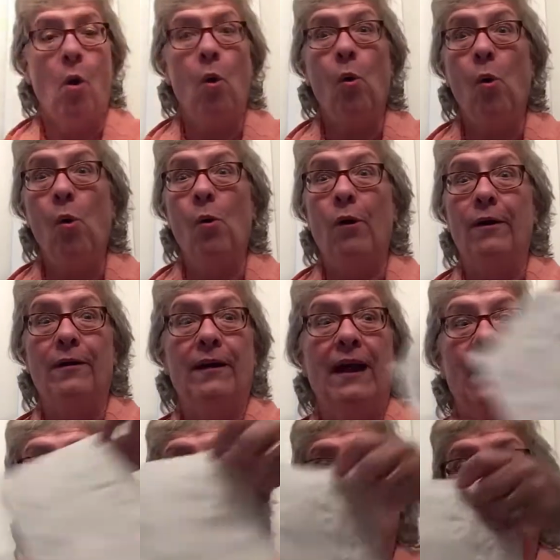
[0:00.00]
or
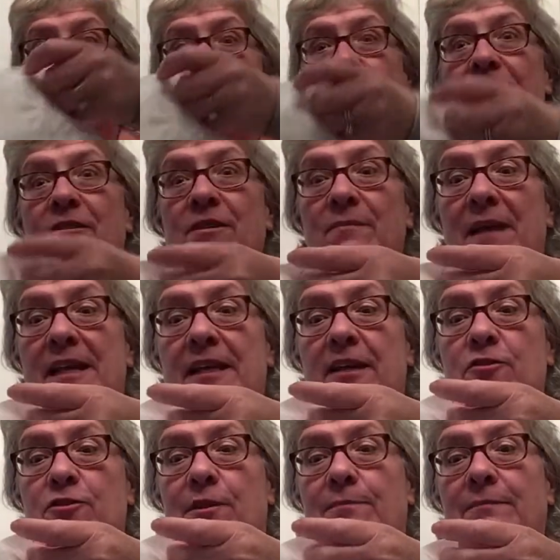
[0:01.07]
look what I found in my
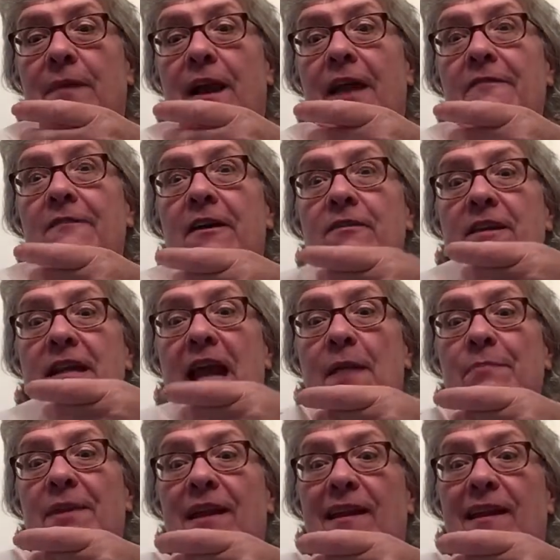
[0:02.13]
kitchen. I found a napkin.